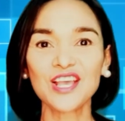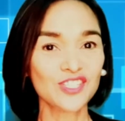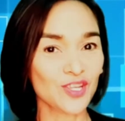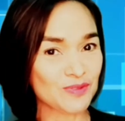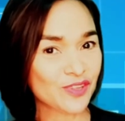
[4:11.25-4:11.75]

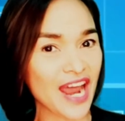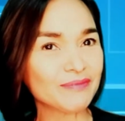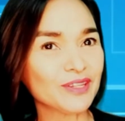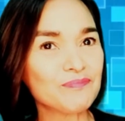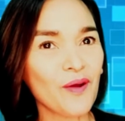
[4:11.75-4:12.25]

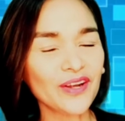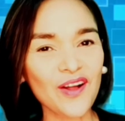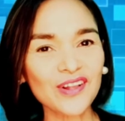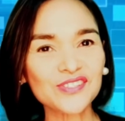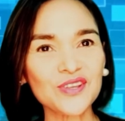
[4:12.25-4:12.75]
Subscribe to the Port
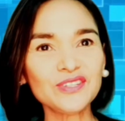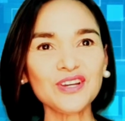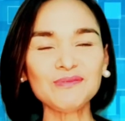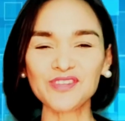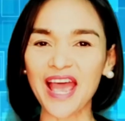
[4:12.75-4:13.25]
Calls
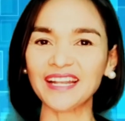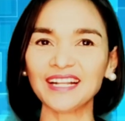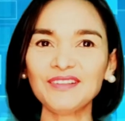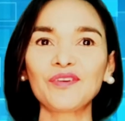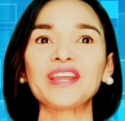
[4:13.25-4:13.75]
YouTube
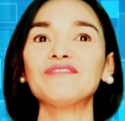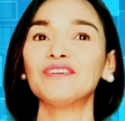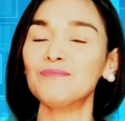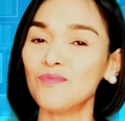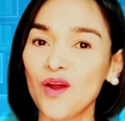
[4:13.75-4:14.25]
channel for
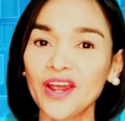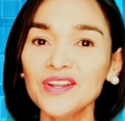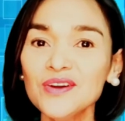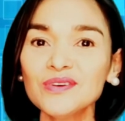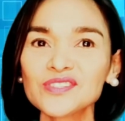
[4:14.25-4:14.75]
even more
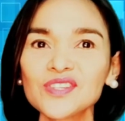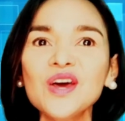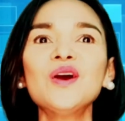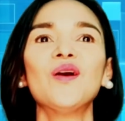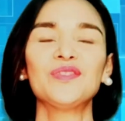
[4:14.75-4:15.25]
news
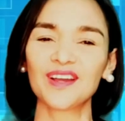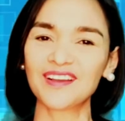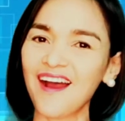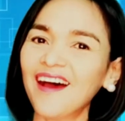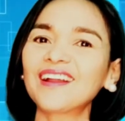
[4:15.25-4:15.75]
on the
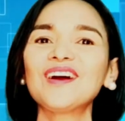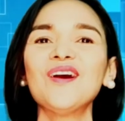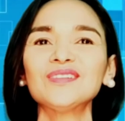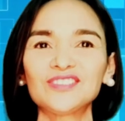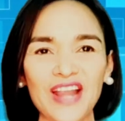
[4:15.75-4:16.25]

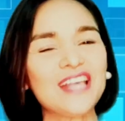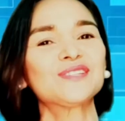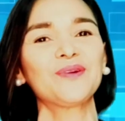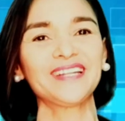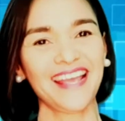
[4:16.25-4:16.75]
cargo
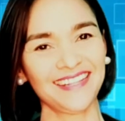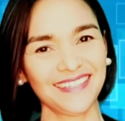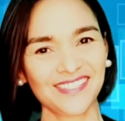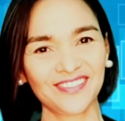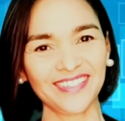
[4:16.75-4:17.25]
transport
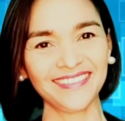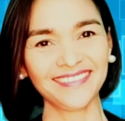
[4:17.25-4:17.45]
industry.